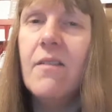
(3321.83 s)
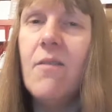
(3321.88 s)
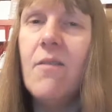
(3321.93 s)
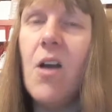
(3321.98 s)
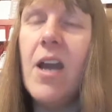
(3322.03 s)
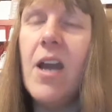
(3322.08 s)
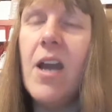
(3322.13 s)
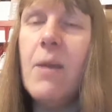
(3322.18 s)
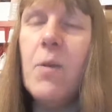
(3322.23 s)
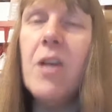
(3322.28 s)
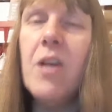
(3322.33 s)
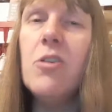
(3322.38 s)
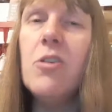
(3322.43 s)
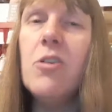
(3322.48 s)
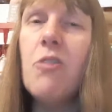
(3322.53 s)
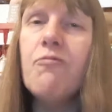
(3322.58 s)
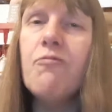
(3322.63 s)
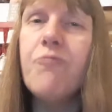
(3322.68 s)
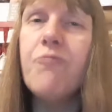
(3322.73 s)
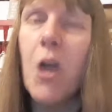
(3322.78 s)
Right? We are
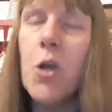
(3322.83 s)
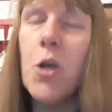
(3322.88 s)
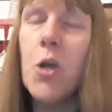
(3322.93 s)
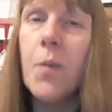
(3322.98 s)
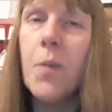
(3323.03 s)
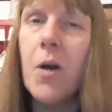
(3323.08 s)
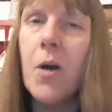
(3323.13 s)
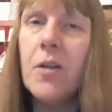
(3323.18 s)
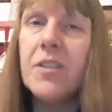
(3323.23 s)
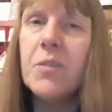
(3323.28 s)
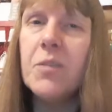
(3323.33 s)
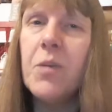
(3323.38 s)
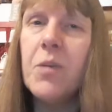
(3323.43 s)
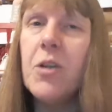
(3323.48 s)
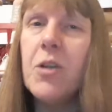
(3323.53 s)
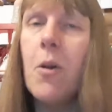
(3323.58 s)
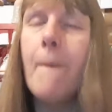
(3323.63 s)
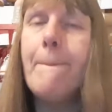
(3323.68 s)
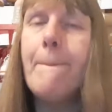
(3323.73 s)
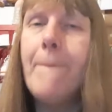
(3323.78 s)
not robots.
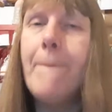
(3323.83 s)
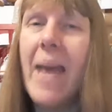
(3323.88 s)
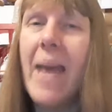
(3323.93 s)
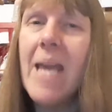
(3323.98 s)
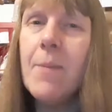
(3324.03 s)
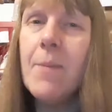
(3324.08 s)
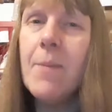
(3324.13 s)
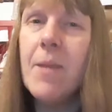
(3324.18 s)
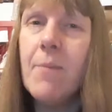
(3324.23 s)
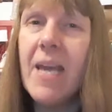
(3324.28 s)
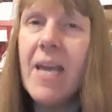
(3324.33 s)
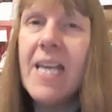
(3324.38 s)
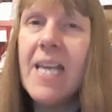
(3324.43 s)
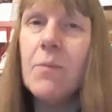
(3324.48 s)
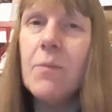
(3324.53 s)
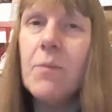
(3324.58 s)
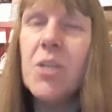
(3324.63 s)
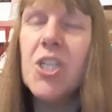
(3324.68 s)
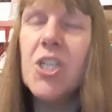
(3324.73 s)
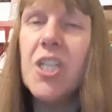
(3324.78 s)
We are not
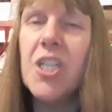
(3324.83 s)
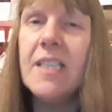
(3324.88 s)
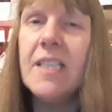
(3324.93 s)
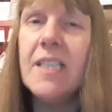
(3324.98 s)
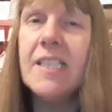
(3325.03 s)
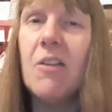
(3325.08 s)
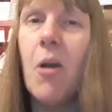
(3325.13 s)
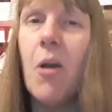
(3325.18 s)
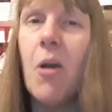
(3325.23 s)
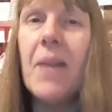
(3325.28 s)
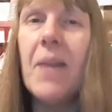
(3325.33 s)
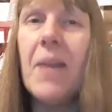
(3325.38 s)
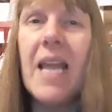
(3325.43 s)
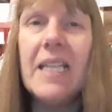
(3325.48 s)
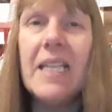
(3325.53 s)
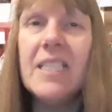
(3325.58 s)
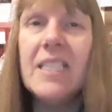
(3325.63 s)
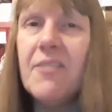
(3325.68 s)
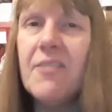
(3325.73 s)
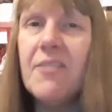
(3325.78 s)
baby-making machines. There are
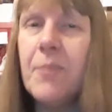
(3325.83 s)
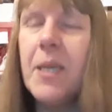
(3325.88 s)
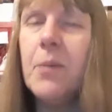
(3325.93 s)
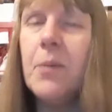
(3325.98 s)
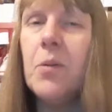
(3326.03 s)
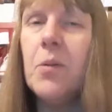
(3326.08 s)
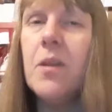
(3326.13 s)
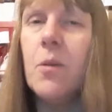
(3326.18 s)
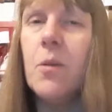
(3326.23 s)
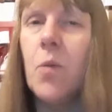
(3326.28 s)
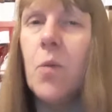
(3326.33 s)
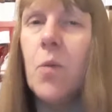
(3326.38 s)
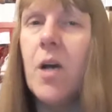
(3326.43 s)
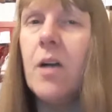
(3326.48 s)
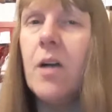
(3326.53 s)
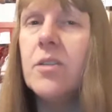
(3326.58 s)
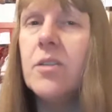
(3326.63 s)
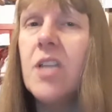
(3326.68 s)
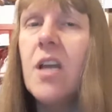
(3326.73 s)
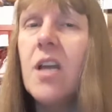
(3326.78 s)
plenty of people in the
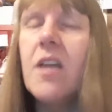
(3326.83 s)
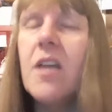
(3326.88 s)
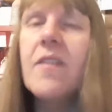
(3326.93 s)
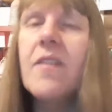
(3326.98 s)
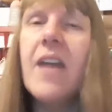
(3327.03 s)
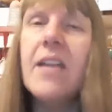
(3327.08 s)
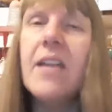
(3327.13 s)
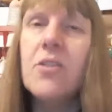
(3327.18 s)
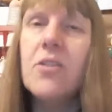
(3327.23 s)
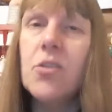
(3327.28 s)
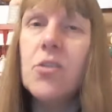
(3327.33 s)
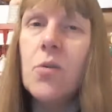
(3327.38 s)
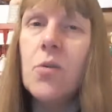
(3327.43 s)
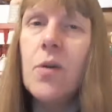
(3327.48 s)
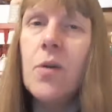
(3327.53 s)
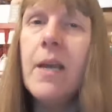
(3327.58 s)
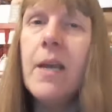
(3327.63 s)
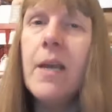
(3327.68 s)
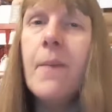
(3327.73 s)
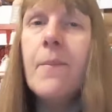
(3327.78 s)
world that
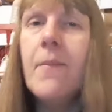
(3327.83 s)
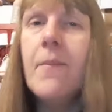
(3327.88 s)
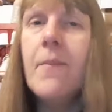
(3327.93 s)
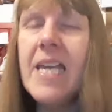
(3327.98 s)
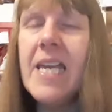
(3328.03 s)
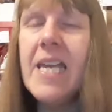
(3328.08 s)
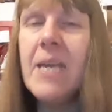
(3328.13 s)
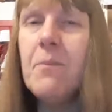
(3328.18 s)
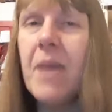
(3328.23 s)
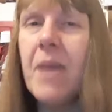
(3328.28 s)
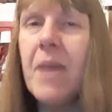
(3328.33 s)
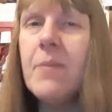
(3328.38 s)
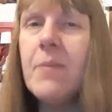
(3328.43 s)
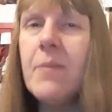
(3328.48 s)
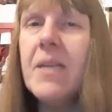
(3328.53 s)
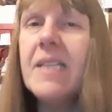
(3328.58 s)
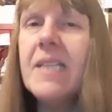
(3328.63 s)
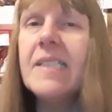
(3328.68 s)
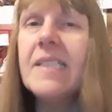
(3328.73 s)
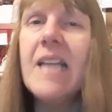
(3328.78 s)
enjoy making
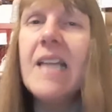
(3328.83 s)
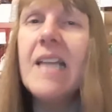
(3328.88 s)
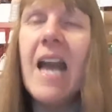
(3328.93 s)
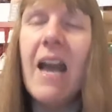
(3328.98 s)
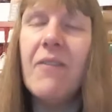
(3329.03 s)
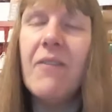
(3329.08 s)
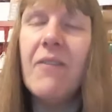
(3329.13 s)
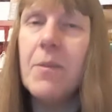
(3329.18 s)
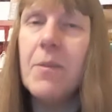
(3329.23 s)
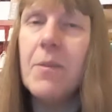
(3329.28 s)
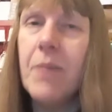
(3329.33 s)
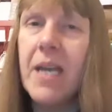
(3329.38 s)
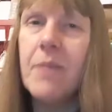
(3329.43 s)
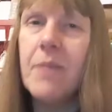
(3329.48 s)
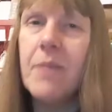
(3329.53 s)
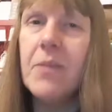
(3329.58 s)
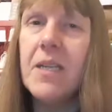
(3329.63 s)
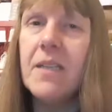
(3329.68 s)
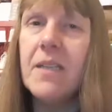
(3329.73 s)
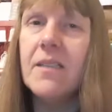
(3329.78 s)
babies and having
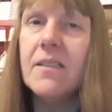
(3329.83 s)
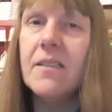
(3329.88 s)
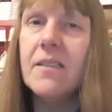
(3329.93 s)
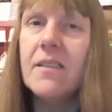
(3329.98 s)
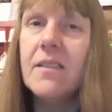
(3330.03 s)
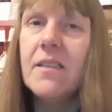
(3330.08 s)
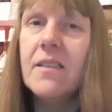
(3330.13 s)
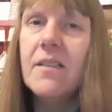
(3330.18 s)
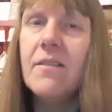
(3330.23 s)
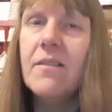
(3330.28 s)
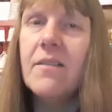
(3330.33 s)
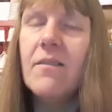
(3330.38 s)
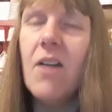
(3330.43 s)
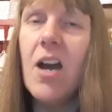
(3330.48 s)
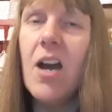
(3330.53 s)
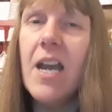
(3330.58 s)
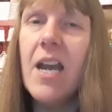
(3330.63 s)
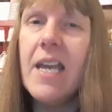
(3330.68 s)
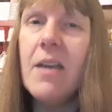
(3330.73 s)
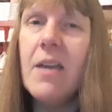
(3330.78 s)
babies.
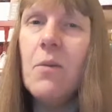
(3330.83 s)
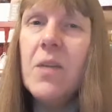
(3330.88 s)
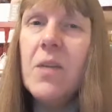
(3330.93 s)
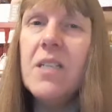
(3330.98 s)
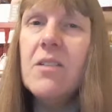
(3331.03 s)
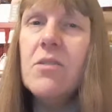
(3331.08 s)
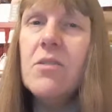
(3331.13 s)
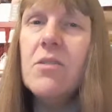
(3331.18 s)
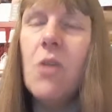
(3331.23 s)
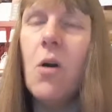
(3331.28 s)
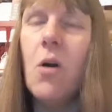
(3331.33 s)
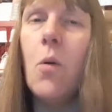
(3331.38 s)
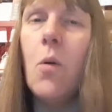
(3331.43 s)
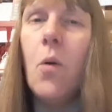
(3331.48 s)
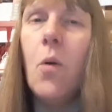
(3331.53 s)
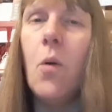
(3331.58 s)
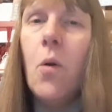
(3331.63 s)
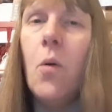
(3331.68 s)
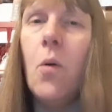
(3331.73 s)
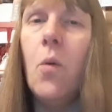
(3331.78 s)
Right? We do not
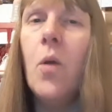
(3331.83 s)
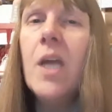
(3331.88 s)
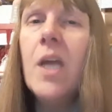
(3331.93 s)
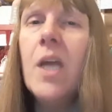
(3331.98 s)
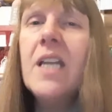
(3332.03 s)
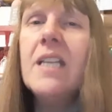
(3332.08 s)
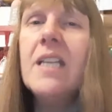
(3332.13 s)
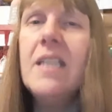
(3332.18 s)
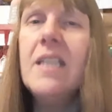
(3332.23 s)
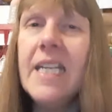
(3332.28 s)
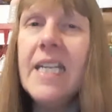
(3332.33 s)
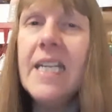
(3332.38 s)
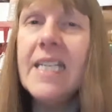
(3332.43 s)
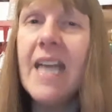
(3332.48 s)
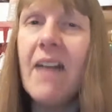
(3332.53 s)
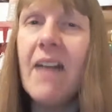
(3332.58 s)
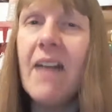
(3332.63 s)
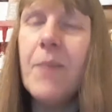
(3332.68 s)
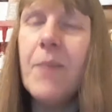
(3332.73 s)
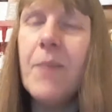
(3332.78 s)
all need
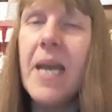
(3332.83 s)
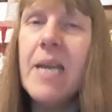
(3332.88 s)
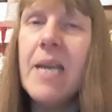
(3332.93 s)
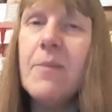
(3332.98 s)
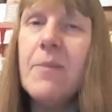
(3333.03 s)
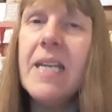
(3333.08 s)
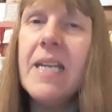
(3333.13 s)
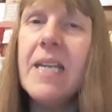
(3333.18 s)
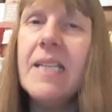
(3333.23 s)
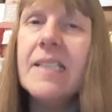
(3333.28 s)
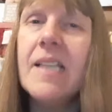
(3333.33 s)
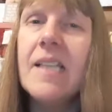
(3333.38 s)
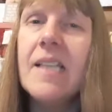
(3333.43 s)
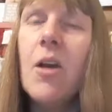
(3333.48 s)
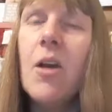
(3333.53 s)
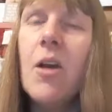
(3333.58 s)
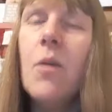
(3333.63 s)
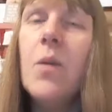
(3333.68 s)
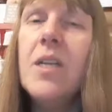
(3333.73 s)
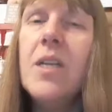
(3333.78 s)
to have babies.
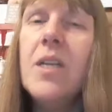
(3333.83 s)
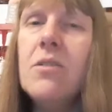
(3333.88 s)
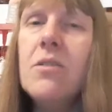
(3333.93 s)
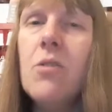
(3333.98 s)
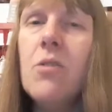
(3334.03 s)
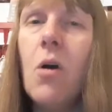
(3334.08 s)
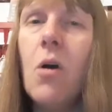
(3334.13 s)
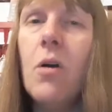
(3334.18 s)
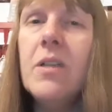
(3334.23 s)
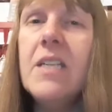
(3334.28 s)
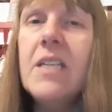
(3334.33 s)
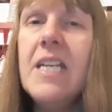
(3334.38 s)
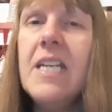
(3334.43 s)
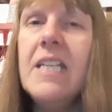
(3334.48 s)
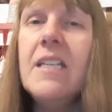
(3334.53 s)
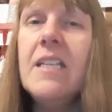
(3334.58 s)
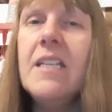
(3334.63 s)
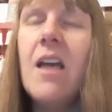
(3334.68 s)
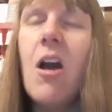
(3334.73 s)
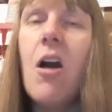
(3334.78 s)
We do not
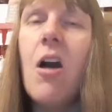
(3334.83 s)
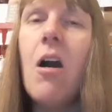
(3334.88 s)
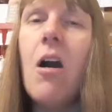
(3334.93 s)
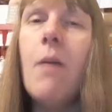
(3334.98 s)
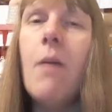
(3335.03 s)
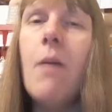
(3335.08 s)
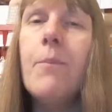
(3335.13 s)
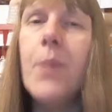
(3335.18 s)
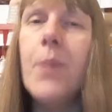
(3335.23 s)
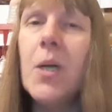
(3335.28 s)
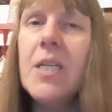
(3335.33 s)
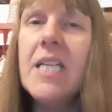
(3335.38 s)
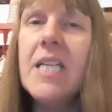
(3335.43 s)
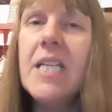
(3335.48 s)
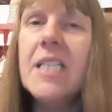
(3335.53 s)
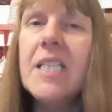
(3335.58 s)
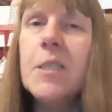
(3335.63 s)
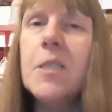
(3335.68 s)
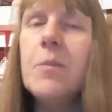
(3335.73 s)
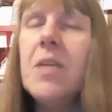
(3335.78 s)
need our
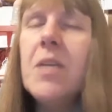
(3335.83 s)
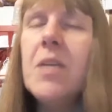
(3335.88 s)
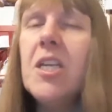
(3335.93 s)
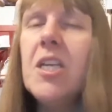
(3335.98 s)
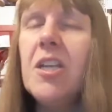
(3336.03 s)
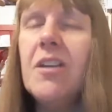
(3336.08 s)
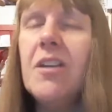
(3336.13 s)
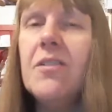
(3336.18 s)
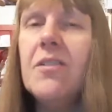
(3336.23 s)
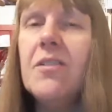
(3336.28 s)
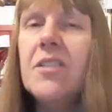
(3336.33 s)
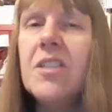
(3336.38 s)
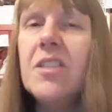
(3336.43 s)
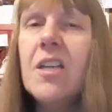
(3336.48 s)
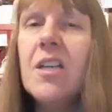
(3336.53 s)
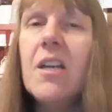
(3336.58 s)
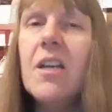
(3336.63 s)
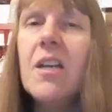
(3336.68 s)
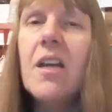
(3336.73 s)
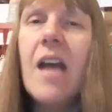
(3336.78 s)
bodies to be used
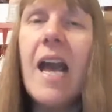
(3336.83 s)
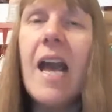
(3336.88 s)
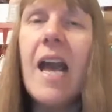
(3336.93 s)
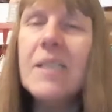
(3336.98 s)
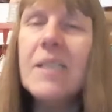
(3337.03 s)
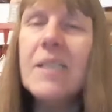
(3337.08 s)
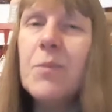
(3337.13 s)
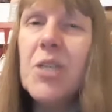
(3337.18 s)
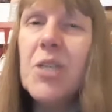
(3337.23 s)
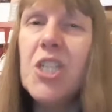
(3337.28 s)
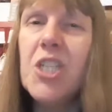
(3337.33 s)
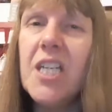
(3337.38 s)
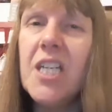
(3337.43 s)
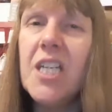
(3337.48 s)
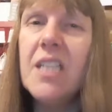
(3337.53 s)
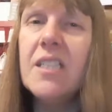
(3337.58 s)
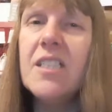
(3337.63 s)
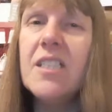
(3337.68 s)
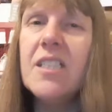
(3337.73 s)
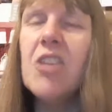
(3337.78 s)
as
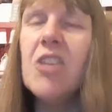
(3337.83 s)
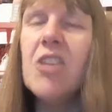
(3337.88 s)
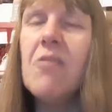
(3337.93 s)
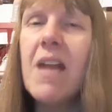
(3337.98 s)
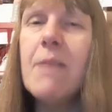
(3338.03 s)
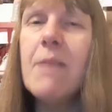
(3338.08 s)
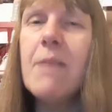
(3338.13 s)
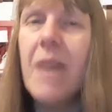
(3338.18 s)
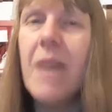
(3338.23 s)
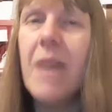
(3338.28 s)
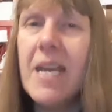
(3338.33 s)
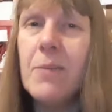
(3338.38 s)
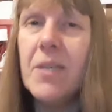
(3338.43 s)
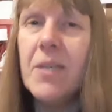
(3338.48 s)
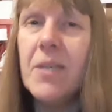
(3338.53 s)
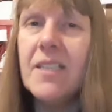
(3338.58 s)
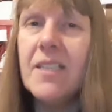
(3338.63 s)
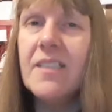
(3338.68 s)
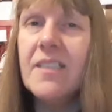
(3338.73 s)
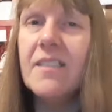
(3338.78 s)
machines to create
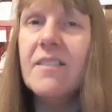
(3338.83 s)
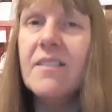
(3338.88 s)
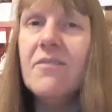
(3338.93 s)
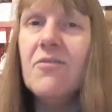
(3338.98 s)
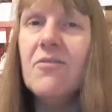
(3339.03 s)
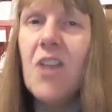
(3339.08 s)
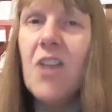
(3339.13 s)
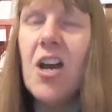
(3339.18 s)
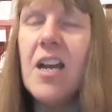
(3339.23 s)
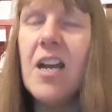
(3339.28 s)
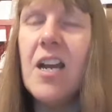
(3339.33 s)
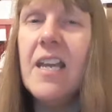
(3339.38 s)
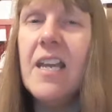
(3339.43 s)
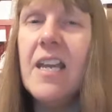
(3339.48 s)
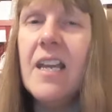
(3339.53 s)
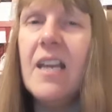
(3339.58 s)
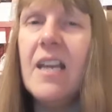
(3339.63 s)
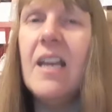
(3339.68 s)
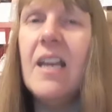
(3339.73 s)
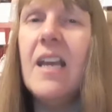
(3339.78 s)
babies,
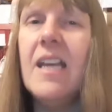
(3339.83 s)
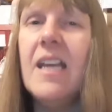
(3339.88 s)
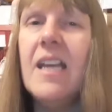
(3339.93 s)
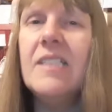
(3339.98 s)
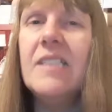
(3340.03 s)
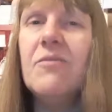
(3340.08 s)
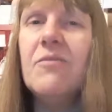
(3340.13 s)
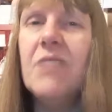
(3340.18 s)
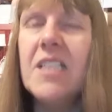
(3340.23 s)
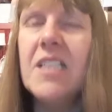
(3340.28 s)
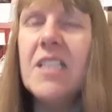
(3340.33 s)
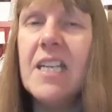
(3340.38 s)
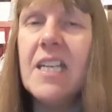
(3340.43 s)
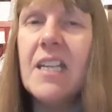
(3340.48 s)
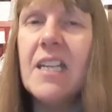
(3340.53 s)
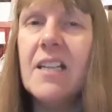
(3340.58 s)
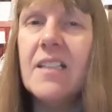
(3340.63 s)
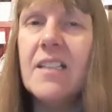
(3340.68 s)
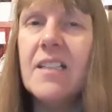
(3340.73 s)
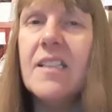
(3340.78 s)
right? It's
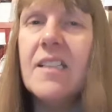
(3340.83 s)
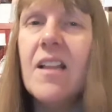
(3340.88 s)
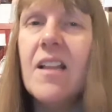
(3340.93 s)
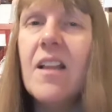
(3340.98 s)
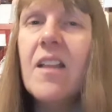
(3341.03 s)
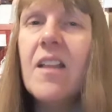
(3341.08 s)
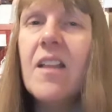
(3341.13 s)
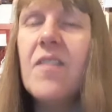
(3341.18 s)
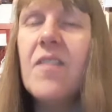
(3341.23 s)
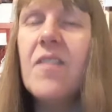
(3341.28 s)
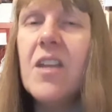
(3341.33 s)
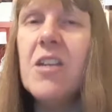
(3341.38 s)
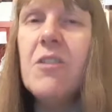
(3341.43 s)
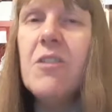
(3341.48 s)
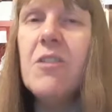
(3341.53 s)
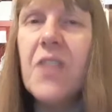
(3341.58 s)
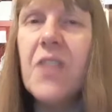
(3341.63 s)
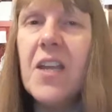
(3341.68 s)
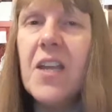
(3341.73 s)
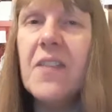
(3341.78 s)
ridiculous that
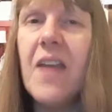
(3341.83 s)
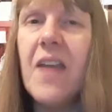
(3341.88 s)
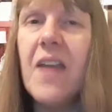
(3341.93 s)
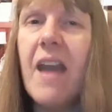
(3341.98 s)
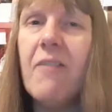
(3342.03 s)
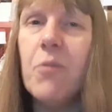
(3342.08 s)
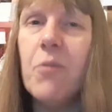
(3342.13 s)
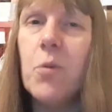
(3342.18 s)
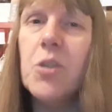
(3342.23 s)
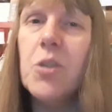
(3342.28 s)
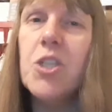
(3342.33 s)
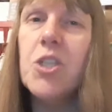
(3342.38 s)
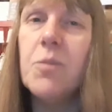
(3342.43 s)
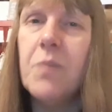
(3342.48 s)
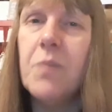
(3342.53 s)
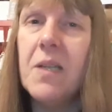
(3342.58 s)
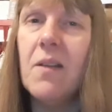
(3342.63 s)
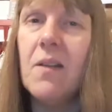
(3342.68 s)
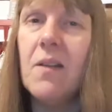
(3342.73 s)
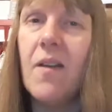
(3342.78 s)
you think that everyone
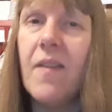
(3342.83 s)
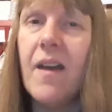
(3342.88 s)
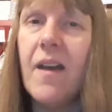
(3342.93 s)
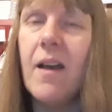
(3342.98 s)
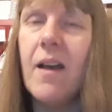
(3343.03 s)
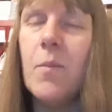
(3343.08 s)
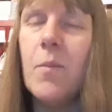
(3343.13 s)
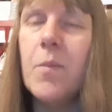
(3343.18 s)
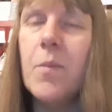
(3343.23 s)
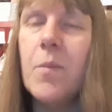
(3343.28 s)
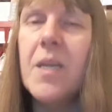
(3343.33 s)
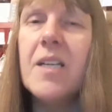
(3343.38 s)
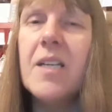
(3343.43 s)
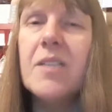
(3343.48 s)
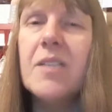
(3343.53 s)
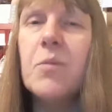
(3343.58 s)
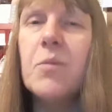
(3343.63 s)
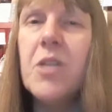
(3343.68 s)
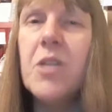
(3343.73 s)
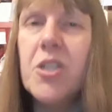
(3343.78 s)
should be like that,
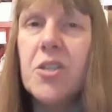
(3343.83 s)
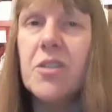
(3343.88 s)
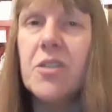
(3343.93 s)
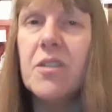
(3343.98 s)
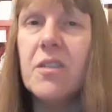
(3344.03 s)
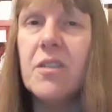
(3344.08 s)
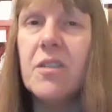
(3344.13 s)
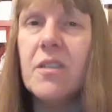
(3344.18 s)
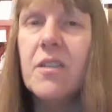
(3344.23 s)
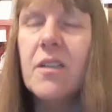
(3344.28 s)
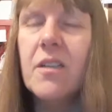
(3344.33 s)
because we shouldn't.